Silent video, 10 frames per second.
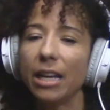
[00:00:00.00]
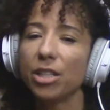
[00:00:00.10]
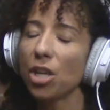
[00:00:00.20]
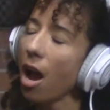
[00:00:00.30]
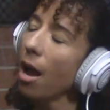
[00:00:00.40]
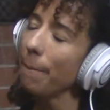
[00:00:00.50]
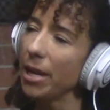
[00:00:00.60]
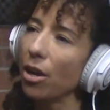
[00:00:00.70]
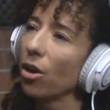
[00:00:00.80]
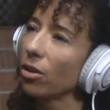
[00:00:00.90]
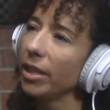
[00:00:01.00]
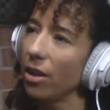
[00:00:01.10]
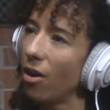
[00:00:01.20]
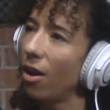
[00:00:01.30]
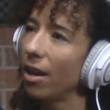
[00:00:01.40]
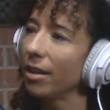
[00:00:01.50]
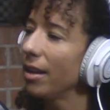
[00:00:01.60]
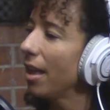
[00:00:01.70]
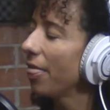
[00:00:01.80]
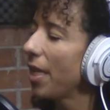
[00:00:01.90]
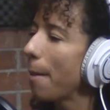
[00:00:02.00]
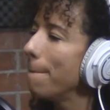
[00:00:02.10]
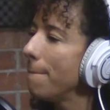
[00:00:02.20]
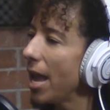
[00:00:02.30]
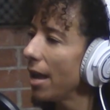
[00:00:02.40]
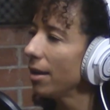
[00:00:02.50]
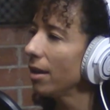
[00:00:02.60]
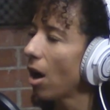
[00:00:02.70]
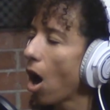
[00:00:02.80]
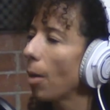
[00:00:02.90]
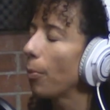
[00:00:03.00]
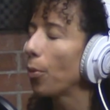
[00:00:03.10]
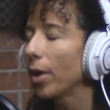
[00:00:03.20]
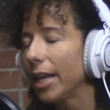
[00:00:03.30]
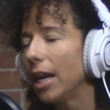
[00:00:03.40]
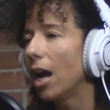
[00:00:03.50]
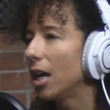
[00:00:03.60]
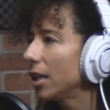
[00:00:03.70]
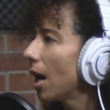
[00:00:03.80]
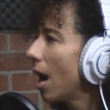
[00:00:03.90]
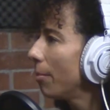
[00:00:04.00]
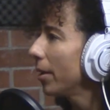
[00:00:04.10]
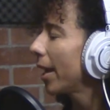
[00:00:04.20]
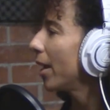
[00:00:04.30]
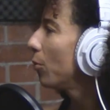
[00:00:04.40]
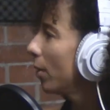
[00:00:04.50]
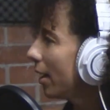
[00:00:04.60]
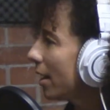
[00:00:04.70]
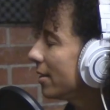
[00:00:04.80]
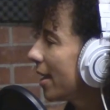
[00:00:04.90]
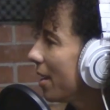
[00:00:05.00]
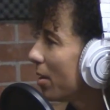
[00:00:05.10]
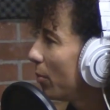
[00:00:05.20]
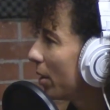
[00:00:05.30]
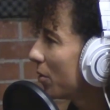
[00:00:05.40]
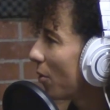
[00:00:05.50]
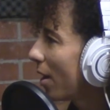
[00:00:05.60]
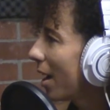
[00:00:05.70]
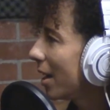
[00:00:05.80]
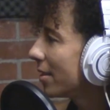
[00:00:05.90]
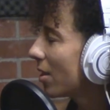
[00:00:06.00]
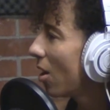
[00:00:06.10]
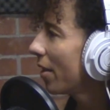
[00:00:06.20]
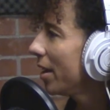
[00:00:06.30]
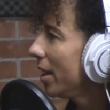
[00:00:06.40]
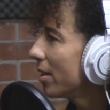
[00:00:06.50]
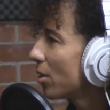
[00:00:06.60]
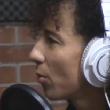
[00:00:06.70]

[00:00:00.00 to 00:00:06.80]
taught me early on that men are pretty uncomplicated. What did I say in the book, Nora? I said all they need is a